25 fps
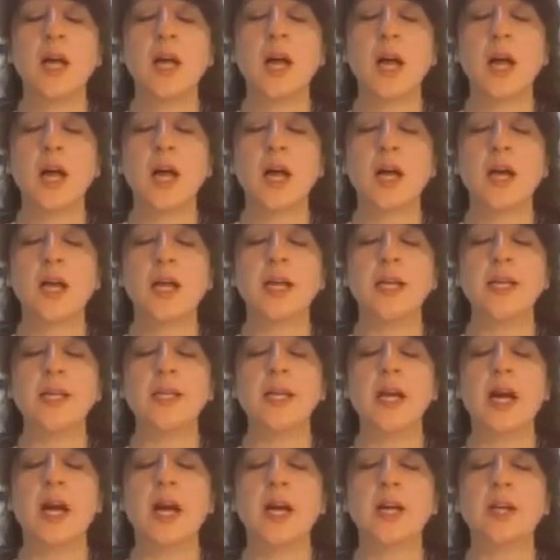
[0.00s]

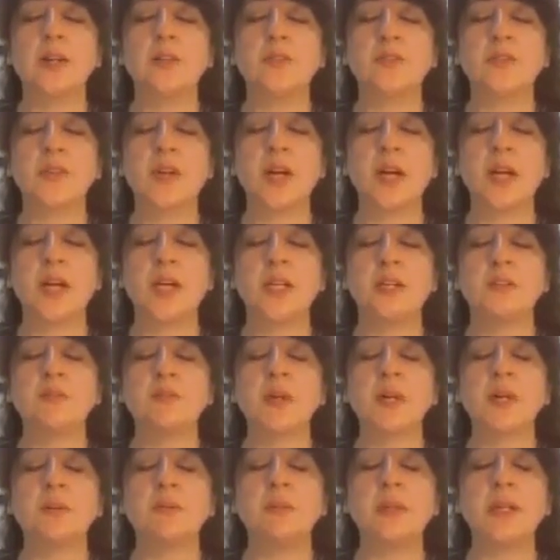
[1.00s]
I archive
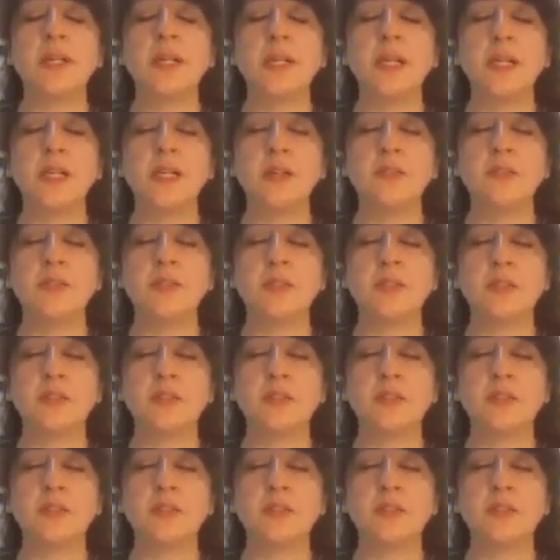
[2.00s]
my beliefs